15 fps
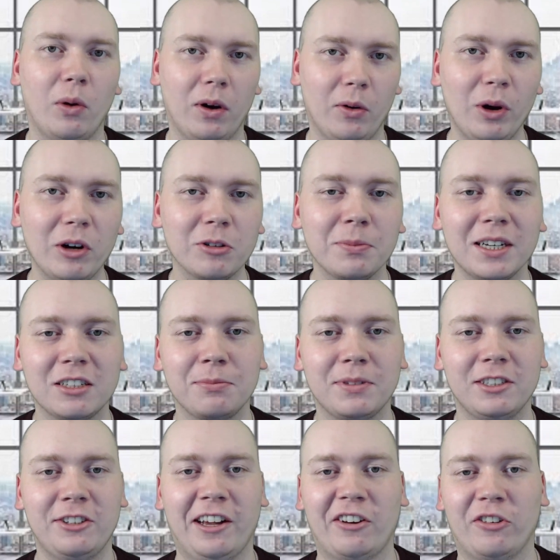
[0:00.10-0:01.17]
Welcome back to
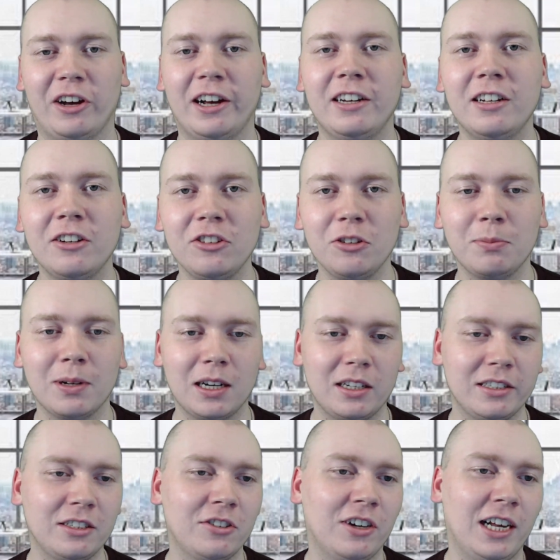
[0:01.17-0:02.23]
my channel. I know you
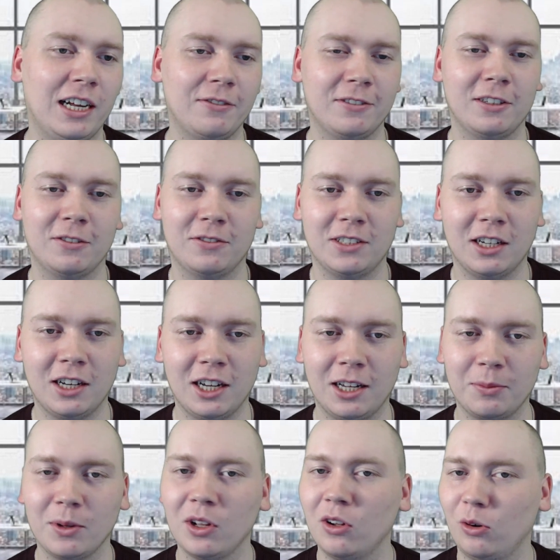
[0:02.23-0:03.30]
probably don't have enough
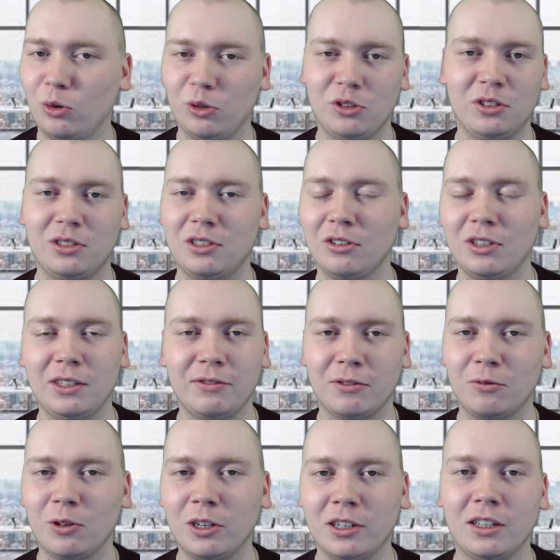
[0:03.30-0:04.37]
time or just don't
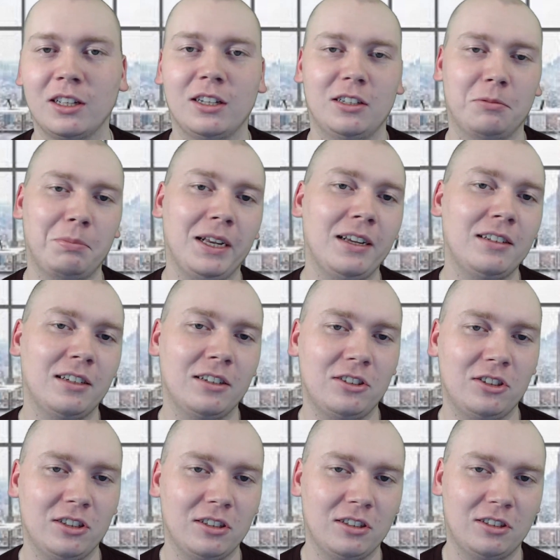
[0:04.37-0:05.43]
even want to pay
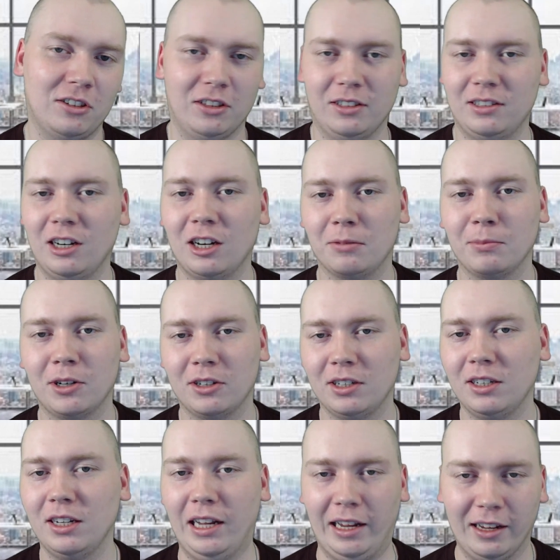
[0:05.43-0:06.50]
attention to the stock
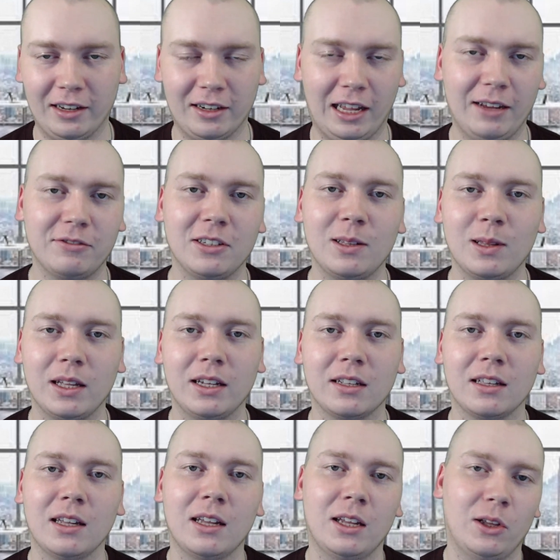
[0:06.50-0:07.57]
market and
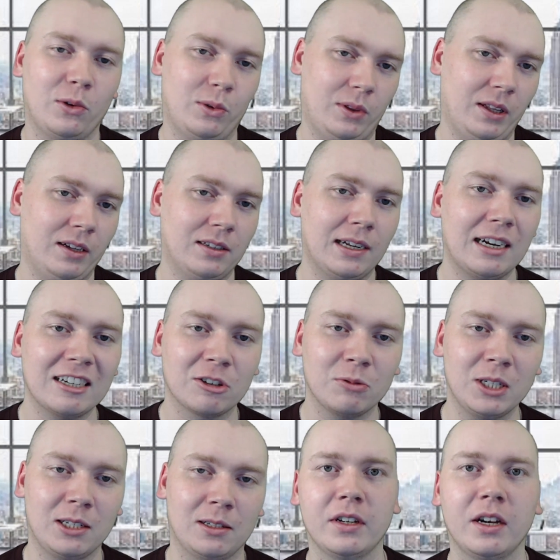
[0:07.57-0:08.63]
everything the entire
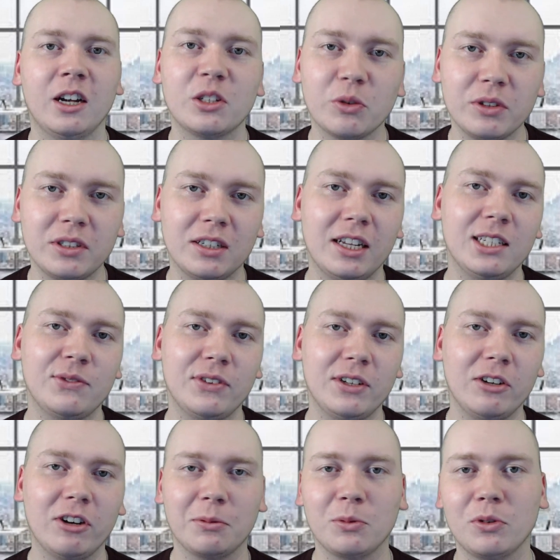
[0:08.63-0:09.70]
week. So in today's
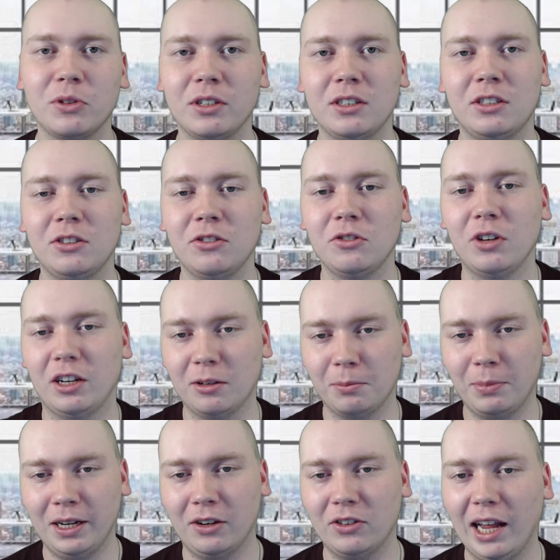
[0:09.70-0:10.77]
video, I'm going to
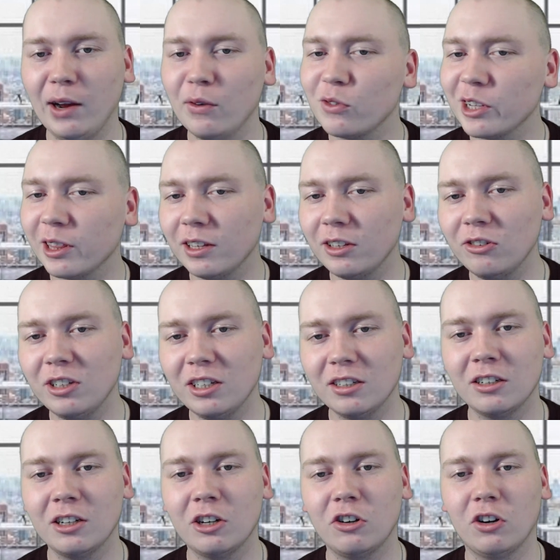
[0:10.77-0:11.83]
compound everything you need
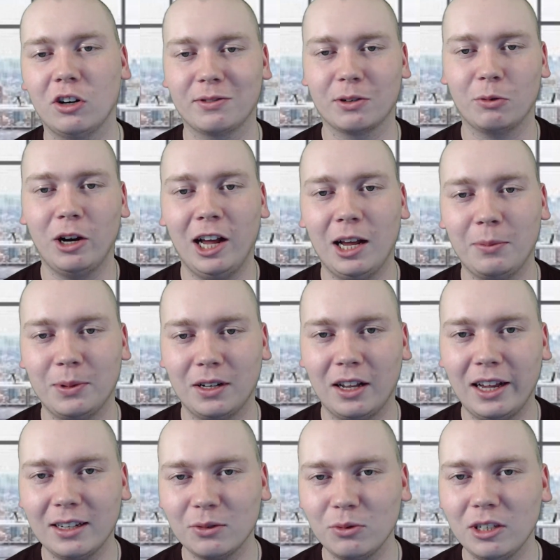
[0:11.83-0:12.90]
to know over what happened
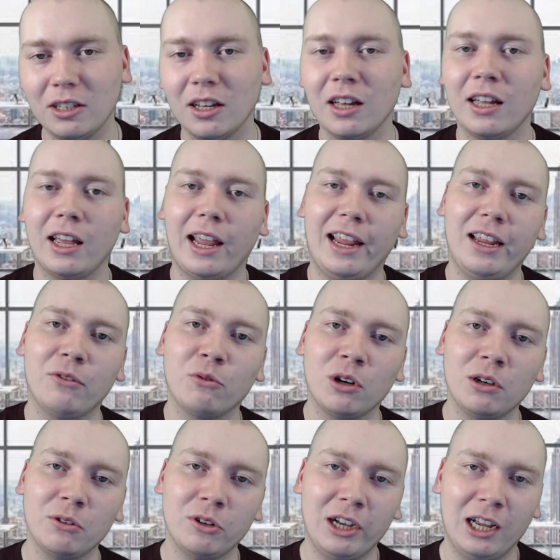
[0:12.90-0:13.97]
last week and
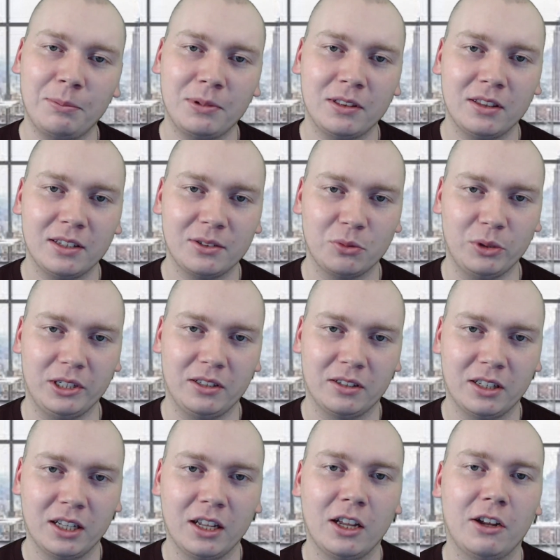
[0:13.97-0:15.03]
what will happen this week,
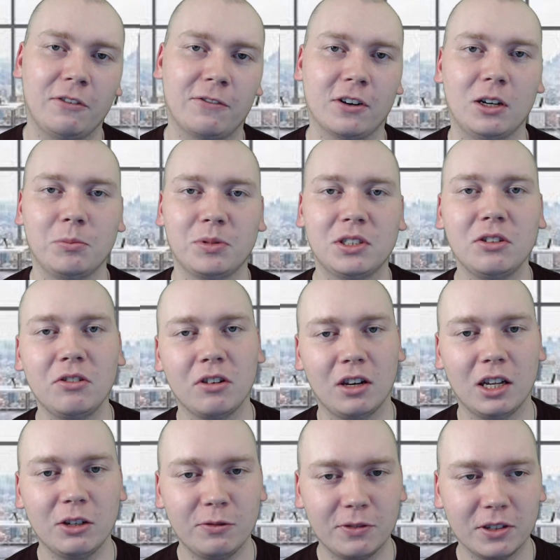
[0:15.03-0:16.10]
from student
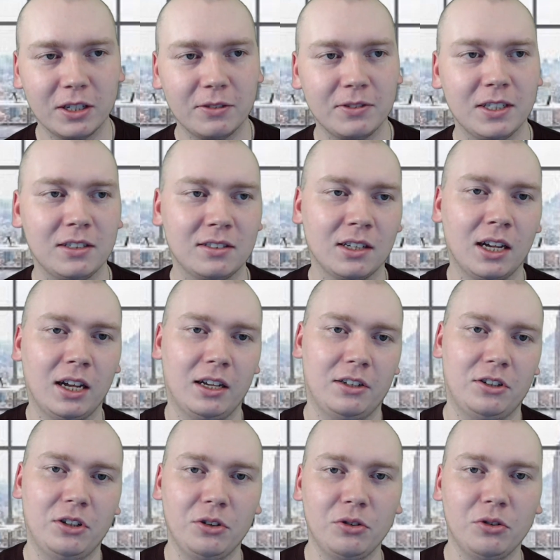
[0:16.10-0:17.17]
loan forgiveness
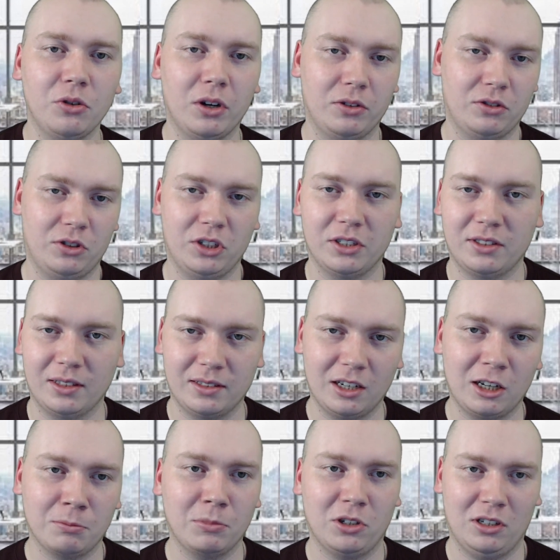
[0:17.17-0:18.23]
to just the
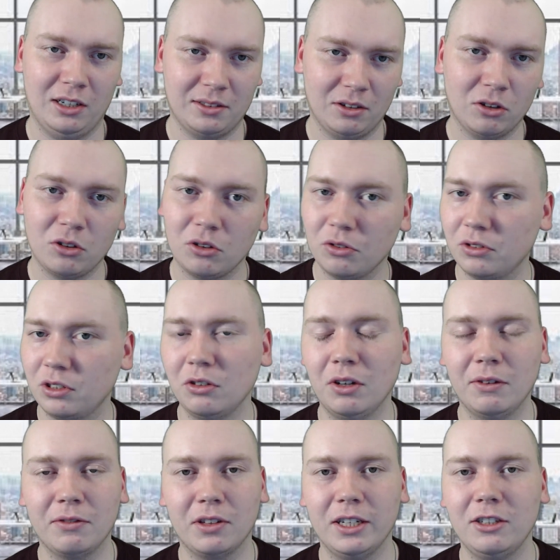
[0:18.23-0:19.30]
stock market as a whole to
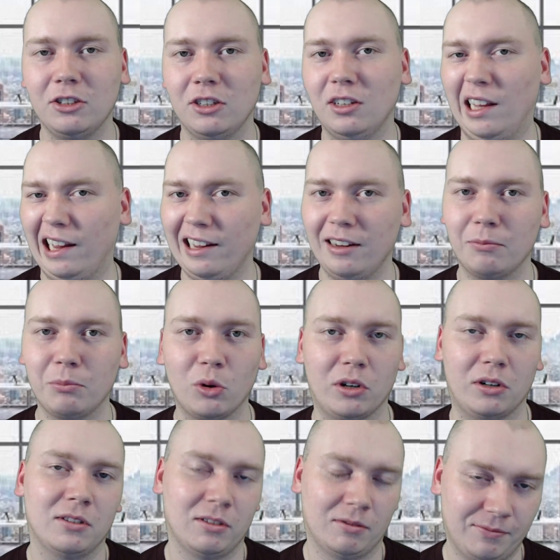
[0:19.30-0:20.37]
inflation and
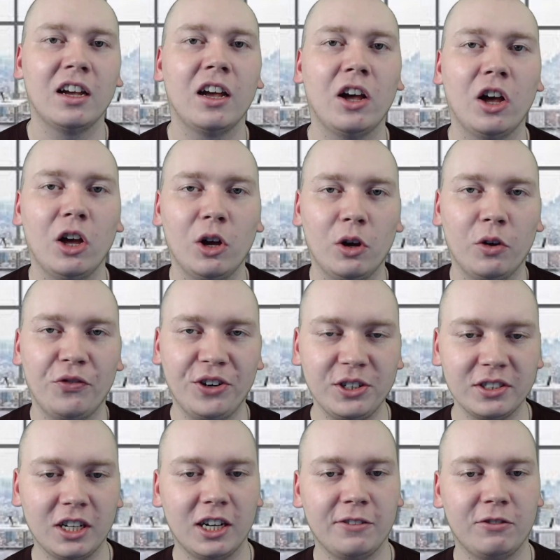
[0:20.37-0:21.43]
more.
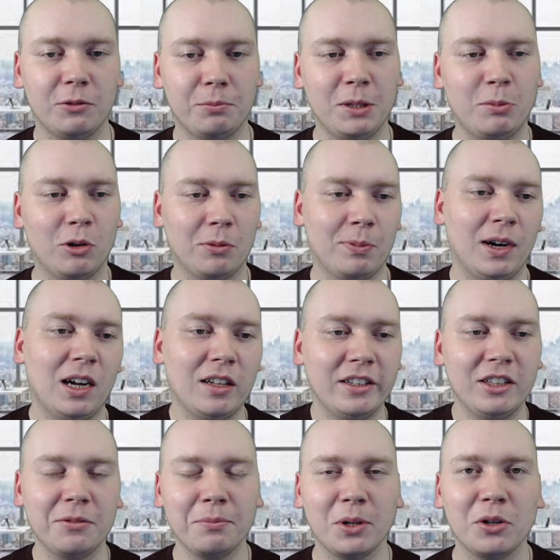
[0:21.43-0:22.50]
First off, what people are probably
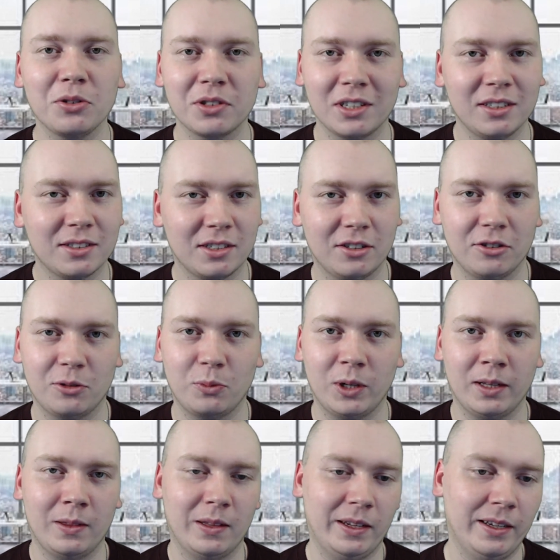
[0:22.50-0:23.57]
the most concerned
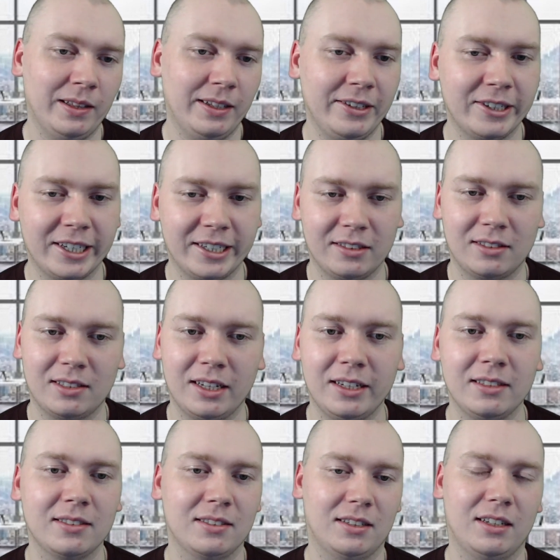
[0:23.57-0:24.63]
with in the United
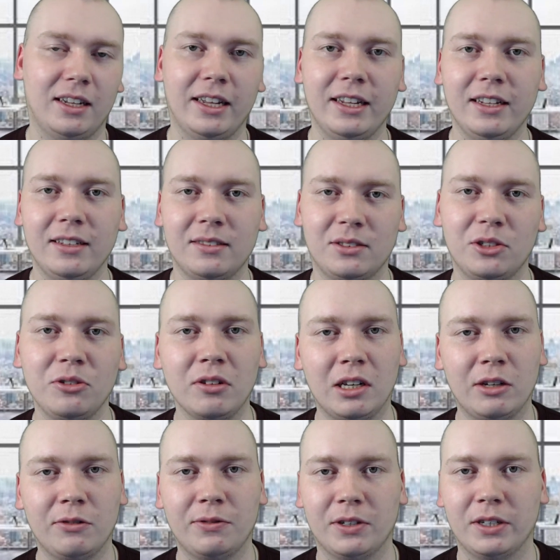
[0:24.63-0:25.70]
States is student
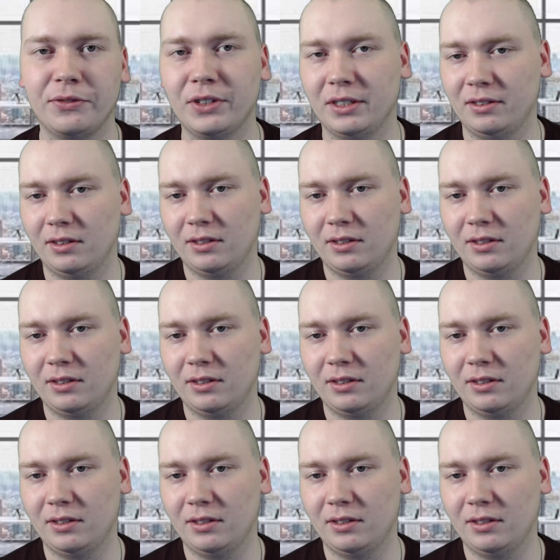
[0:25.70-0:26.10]
loan forgiveness.